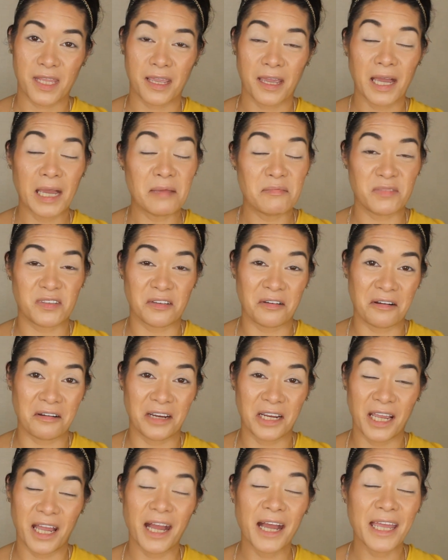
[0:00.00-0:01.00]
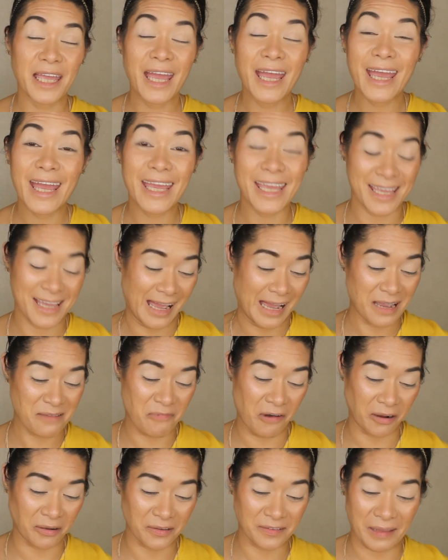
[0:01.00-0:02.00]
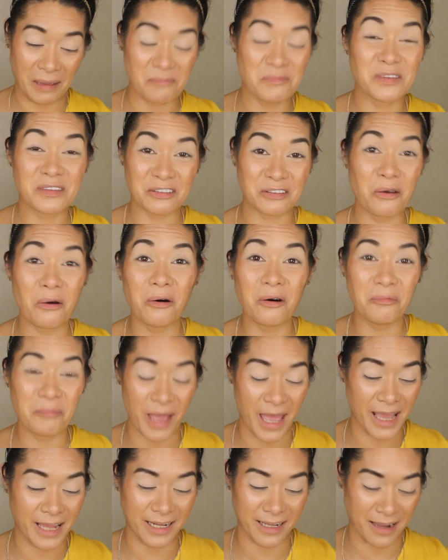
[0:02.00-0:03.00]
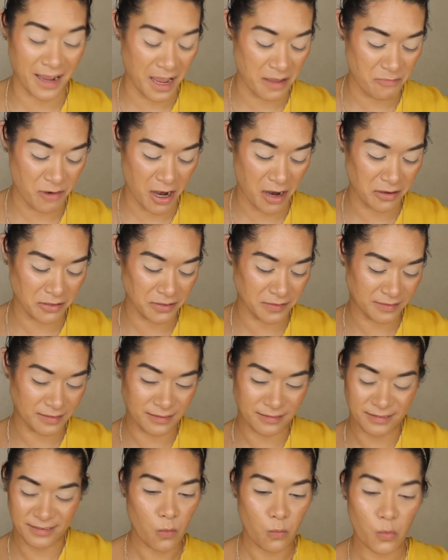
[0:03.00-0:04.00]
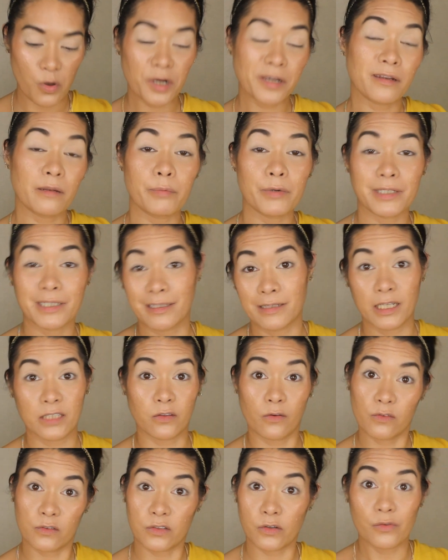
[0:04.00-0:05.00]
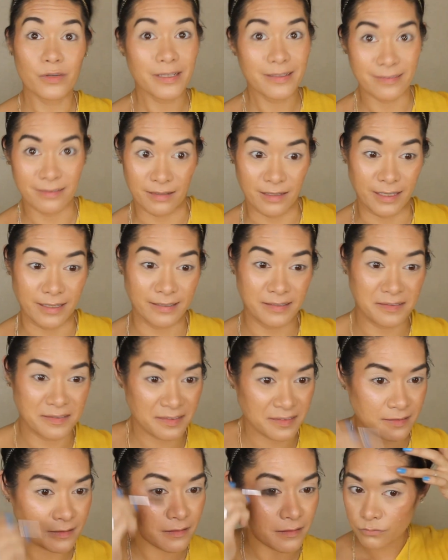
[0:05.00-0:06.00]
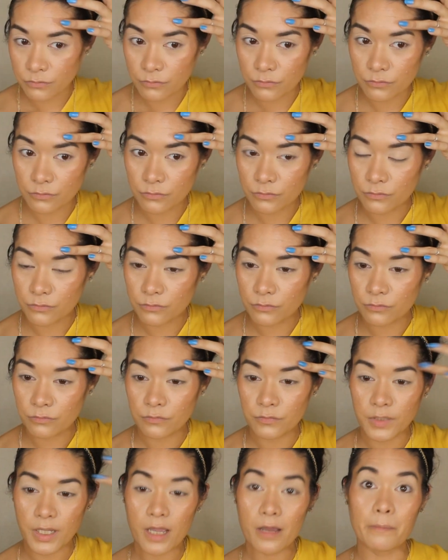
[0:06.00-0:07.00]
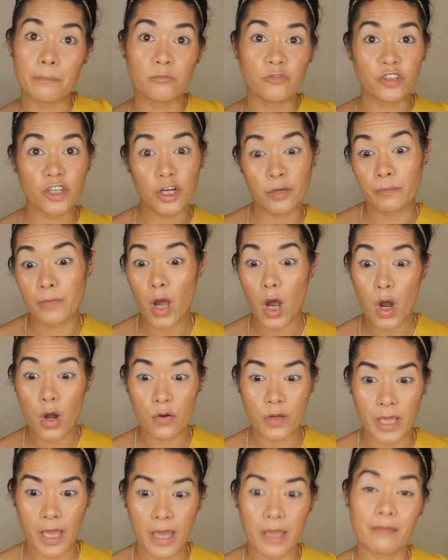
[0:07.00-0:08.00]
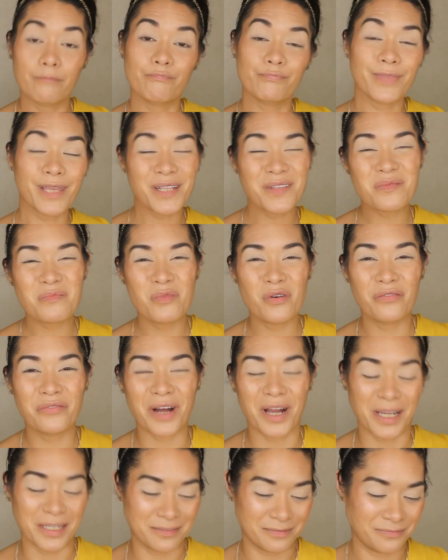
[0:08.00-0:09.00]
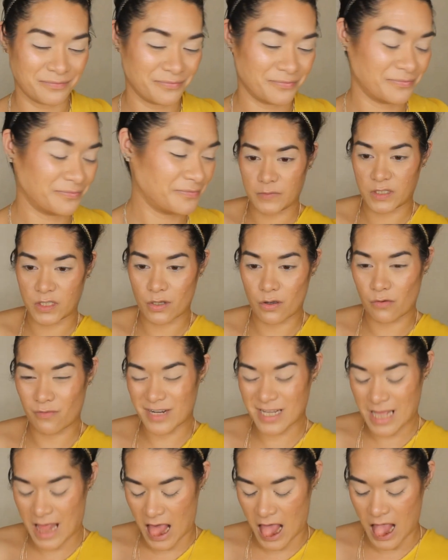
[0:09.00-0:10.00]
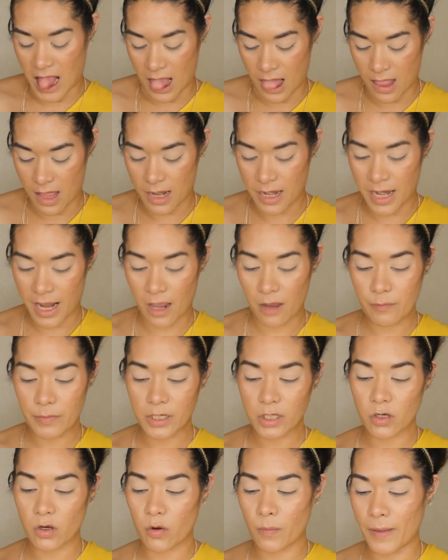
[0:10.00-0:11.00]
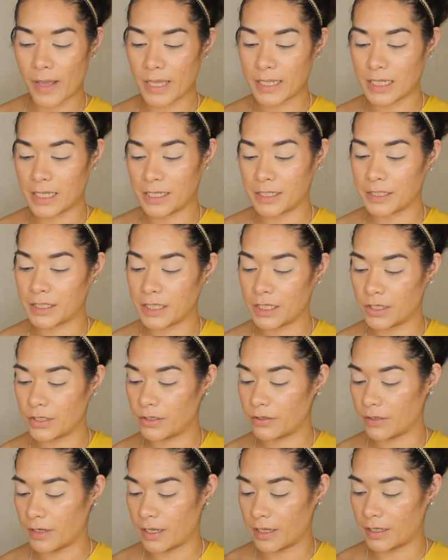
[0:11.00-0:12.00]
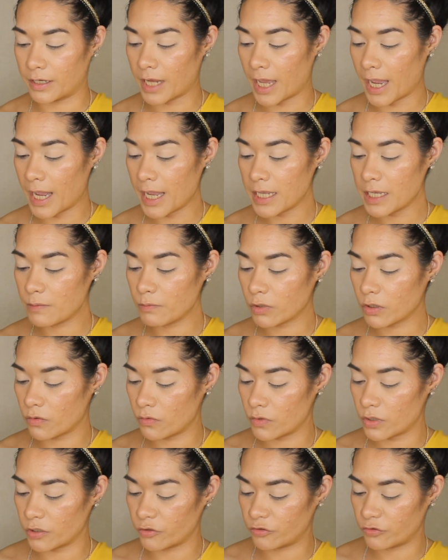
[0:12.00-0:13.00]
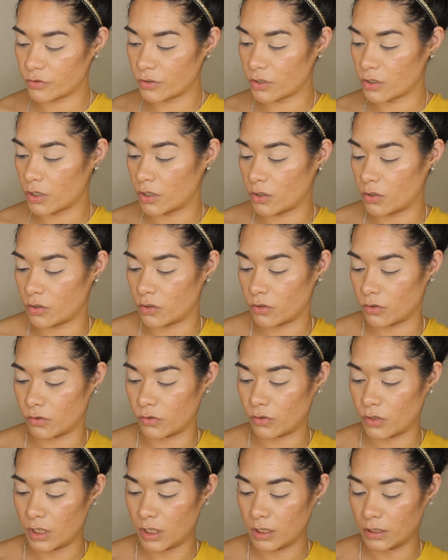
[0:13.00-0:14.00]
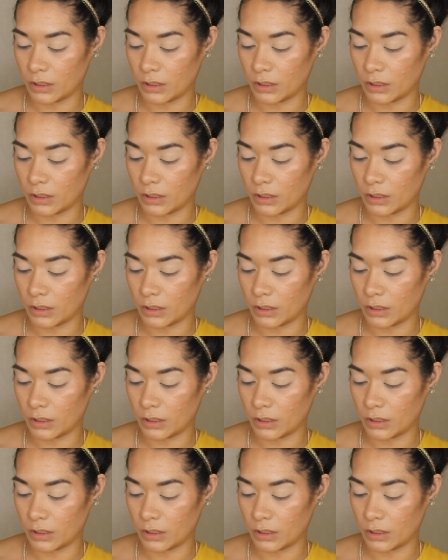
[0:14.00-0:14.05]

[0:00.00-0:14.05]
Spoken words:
I'm sorry, I hate eyebrows. I'm so bad at eyebrows. We're gonna pretend like those don't exist. Yeah, sure, okay, let's move on. So, now I'm gonna go back in here, and I am going to go,